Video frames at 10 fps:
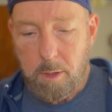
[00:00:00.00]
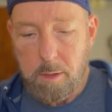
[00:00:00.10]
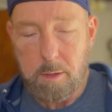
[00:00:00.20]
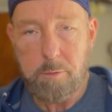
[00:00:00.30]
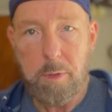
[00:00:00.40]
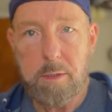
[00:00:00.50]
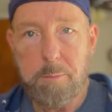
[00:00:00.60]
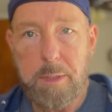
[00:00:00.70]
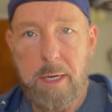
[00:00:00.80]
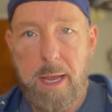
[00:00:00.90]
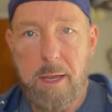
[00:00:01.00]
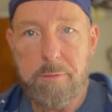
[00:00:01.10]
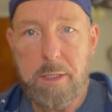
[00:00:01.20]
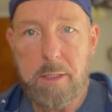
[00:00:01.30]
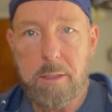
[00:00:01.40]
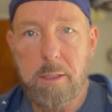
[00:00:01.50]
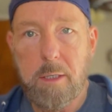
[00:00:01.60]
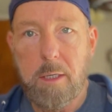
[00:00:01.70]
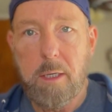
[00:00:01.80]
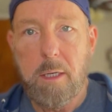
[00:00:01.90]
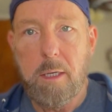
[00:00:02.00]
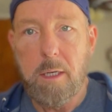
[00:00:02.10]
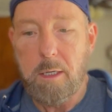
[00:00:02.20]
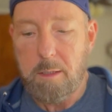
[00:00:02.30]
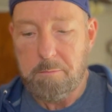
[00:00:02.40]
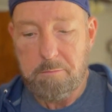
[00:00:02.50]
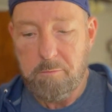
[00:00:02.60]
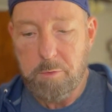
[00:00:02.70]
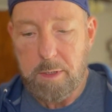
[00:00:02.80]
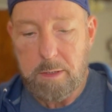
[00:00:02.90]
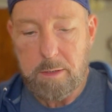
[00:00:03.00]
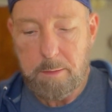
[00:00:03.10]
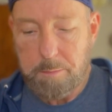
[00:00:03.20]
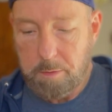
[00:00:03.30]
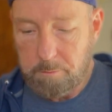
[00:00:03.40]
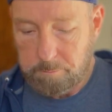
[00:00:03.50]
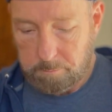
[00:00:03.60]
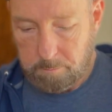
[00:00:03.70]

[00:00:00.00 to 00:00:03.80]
This recipe I have here, really simple.